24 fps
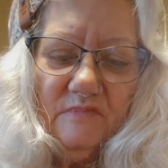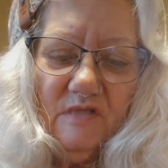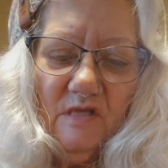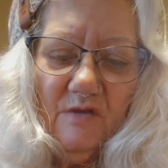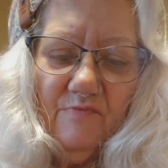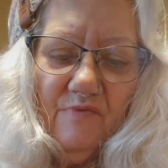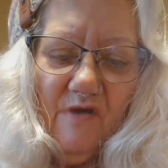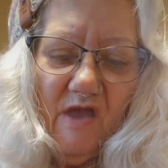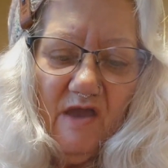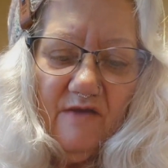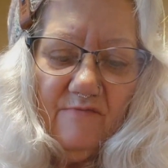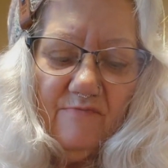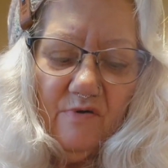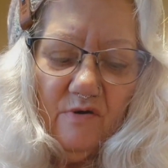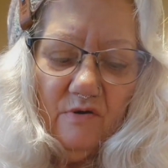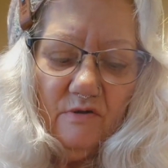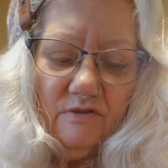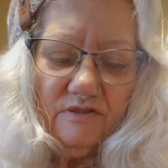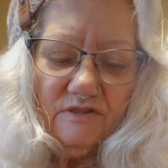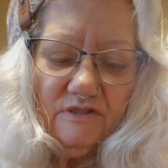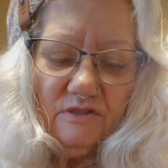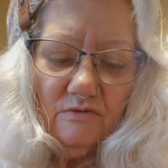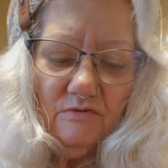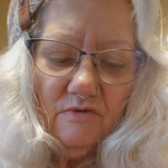The back
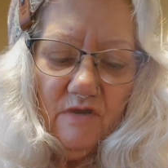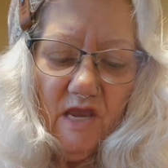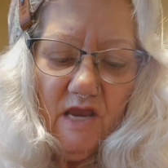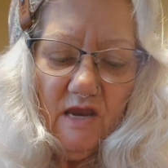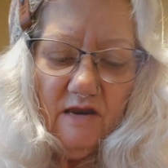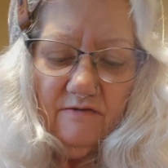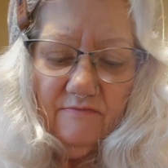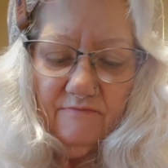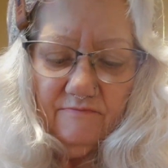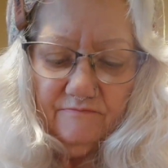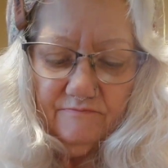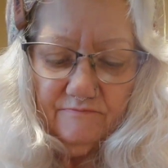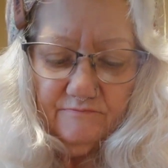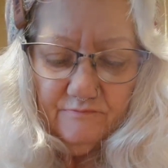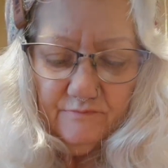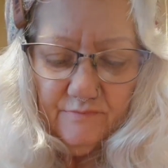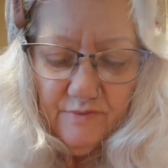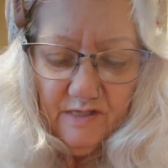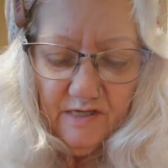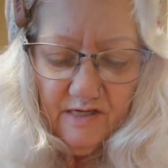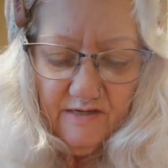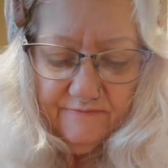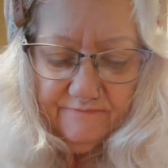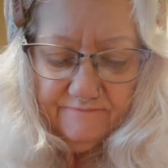part's okay,
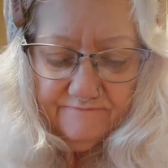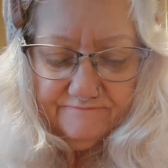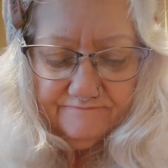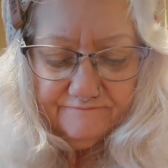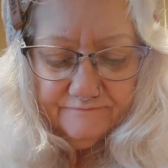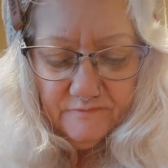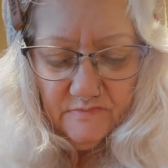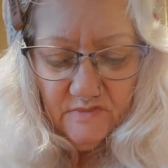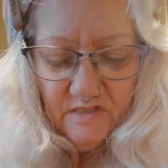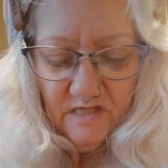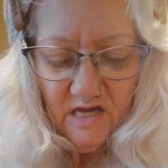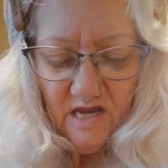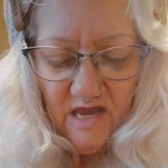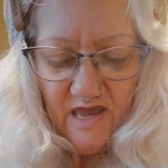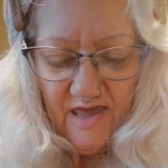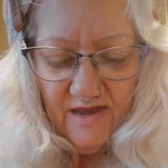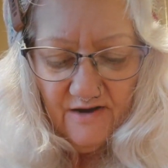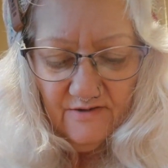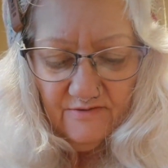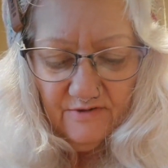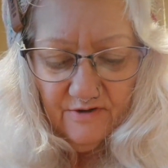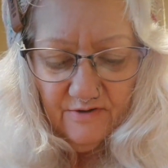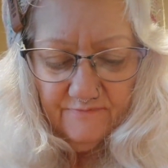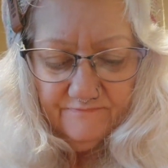but I
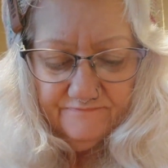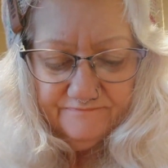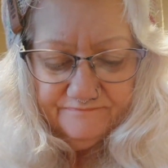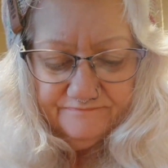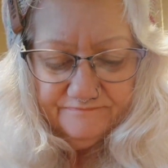don't know.